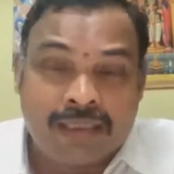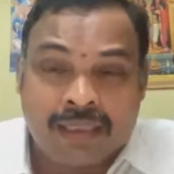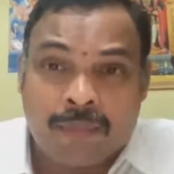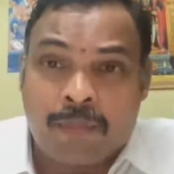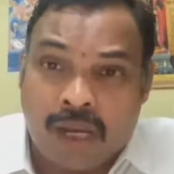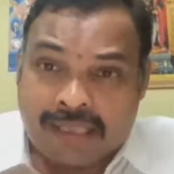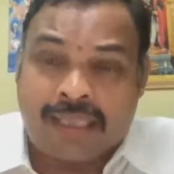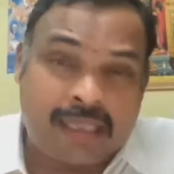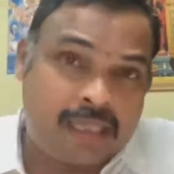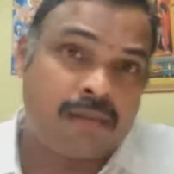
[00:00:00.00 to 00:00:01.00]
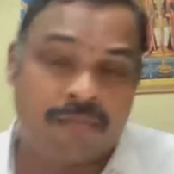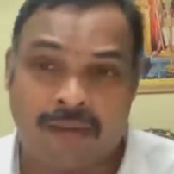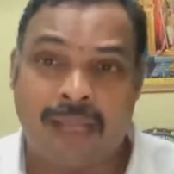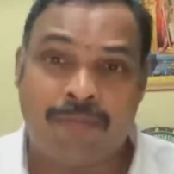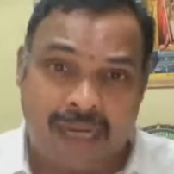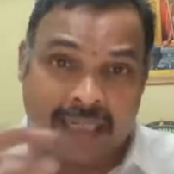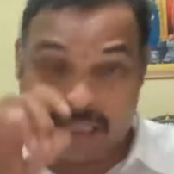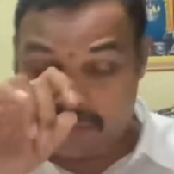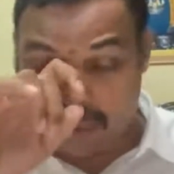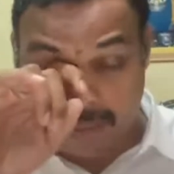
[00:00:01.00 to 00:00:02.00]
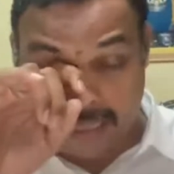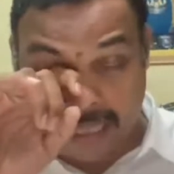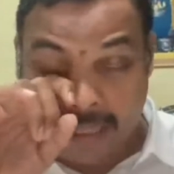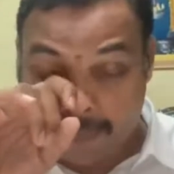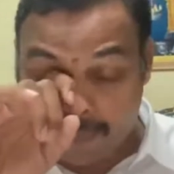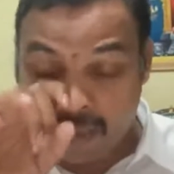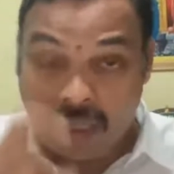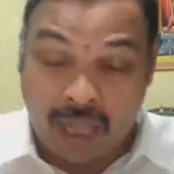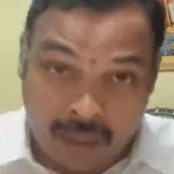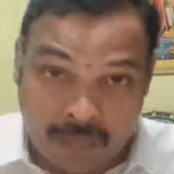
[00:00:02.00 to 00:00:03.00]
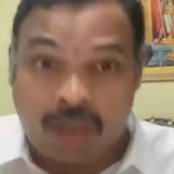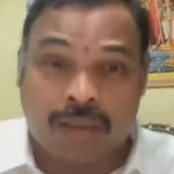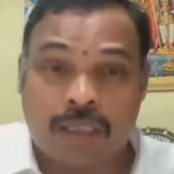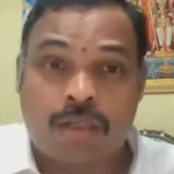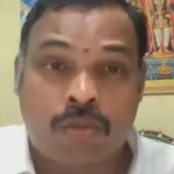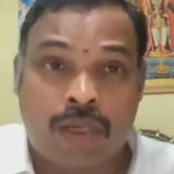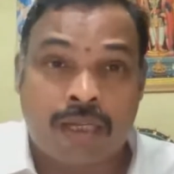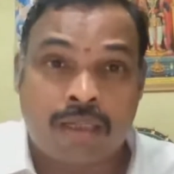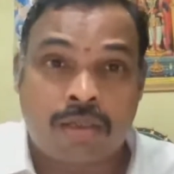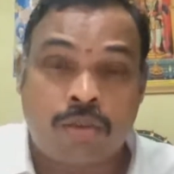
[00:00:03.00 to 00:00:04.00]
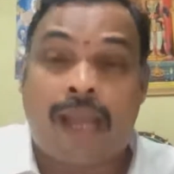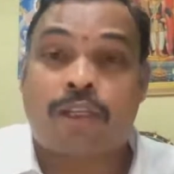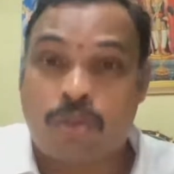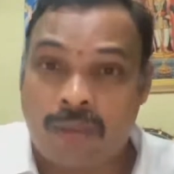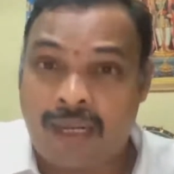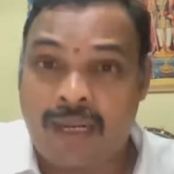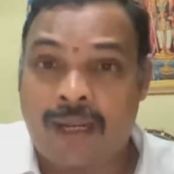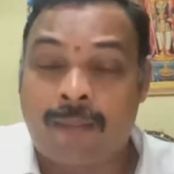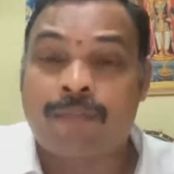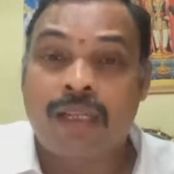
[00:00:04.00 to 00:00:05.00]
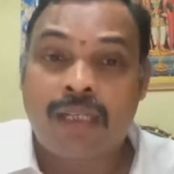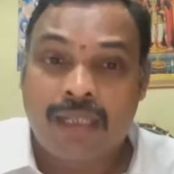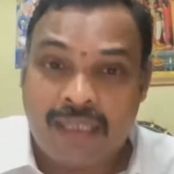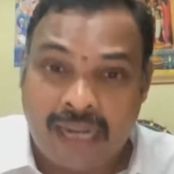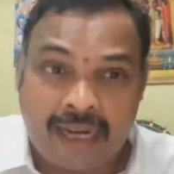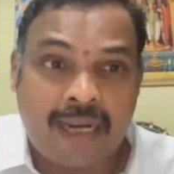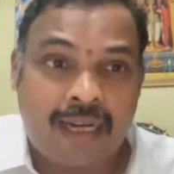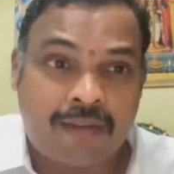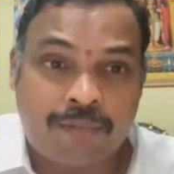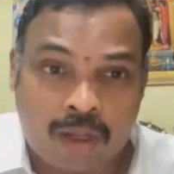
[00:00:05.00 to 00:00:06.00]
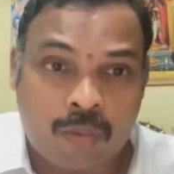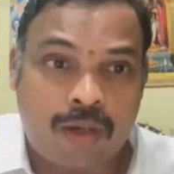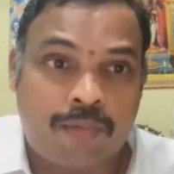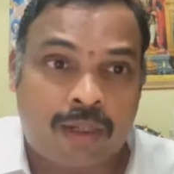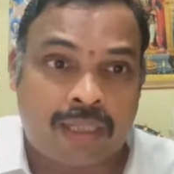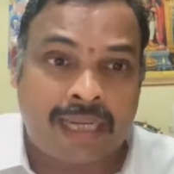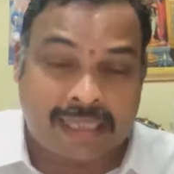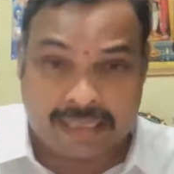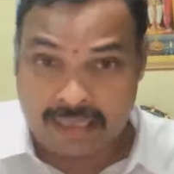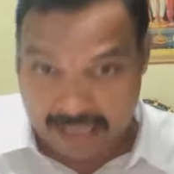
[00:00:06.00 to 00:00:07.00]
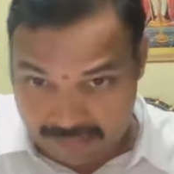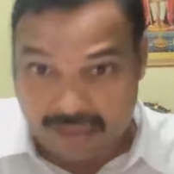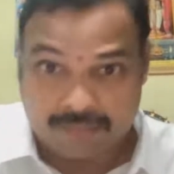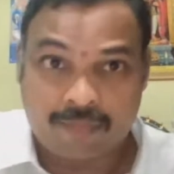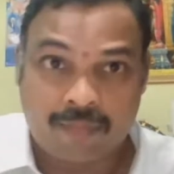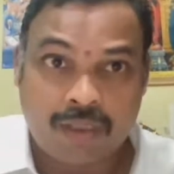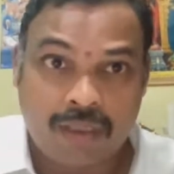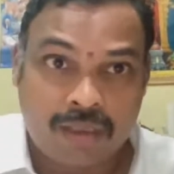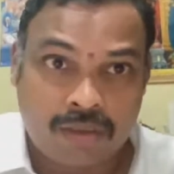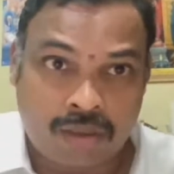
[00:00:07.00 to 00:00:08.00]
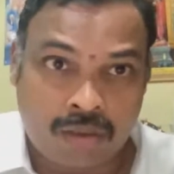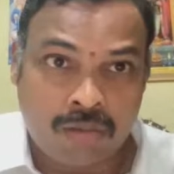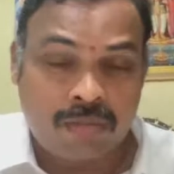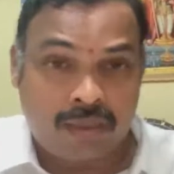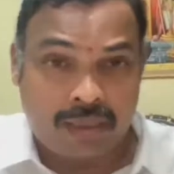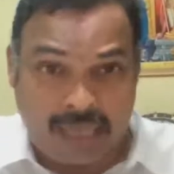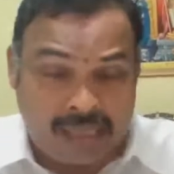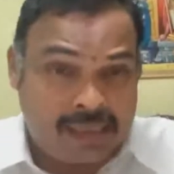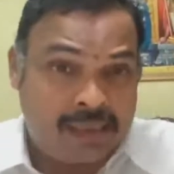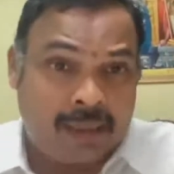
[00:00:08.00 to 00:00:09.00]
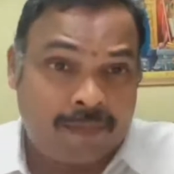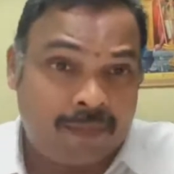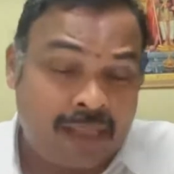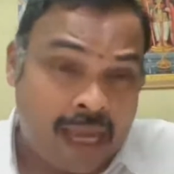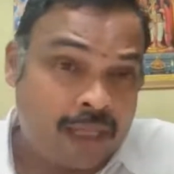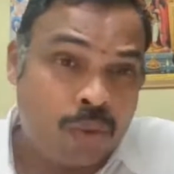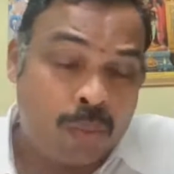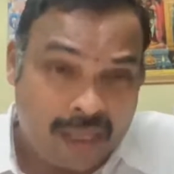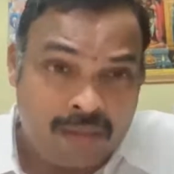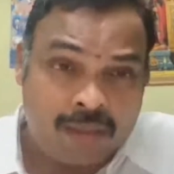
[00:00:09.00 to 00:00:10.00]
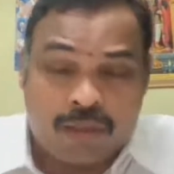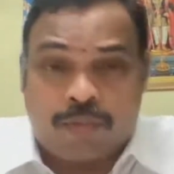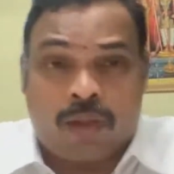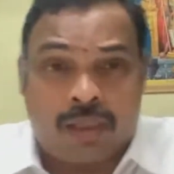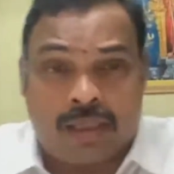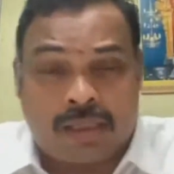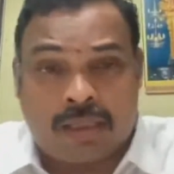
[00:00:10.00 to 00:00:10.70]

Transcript: positive vibration will be there among the students to actually take it forward for the next level. So guys, thank you very much for this